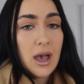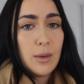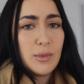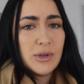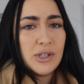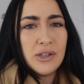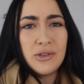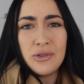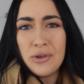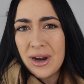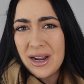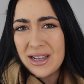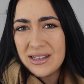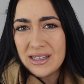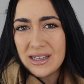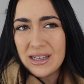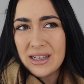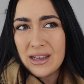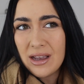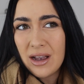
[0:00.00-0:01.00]
which is
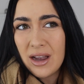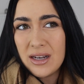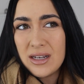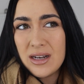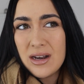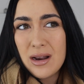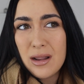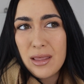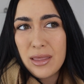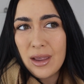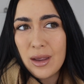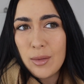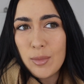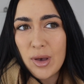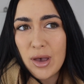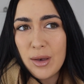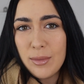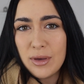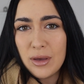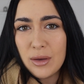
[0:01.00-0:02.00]
crazy. I didn't think
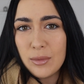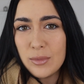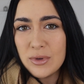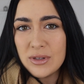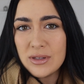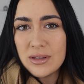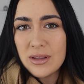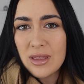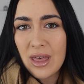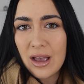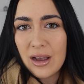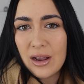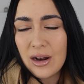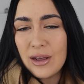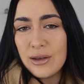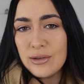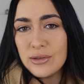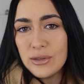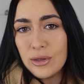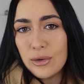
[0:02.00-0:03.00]
Birmingham was that
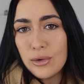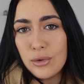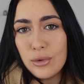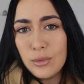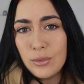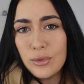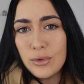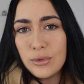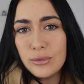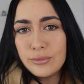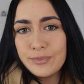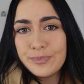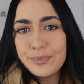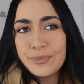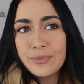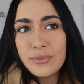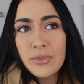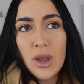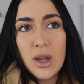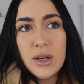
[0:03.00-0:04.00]
close to Cornwall.
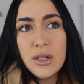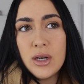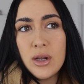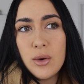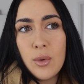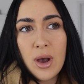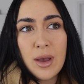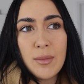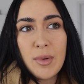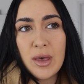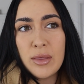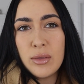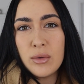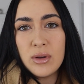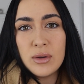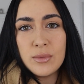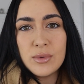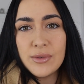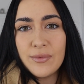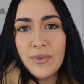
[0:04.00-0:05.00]
I don't know why, but I
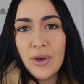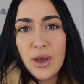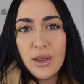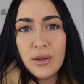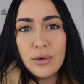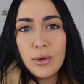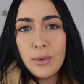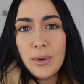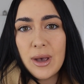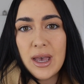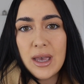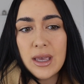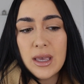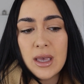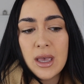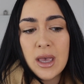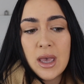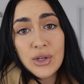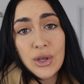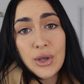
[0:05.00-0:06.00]
thought it was further away.
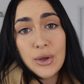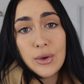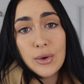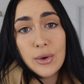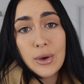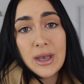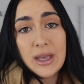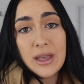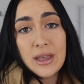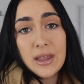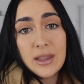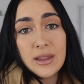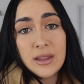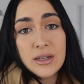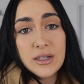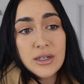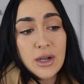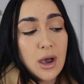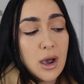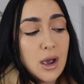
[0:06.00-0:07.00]
So
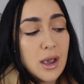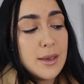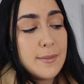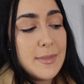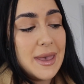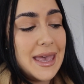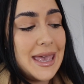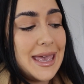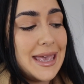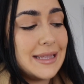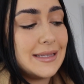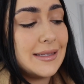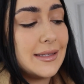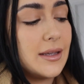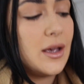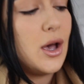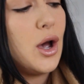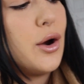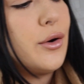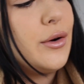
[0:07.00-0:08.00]
the time is
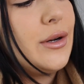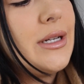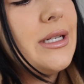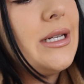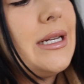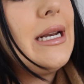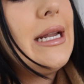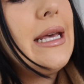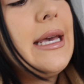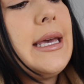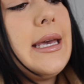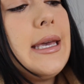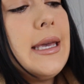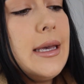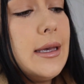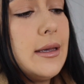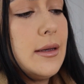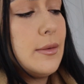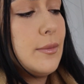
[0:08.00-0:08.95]
currently